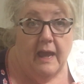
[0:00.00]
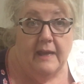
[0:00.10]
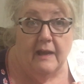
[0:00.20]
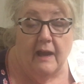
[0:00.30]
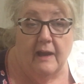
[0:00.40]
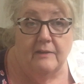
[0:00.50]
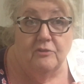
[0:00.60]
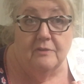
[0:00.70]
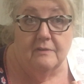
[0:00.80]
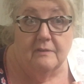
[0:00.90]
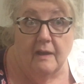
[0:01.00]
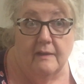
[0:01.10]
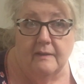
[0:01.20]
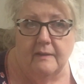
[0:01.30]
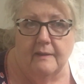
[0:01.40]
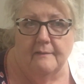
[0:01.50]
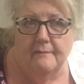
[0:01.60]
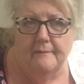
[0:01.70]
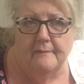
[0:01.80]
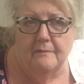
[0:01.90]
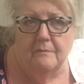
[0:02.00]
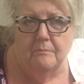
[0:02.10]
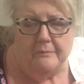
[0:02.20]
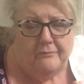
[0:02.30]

and I just kind of get a little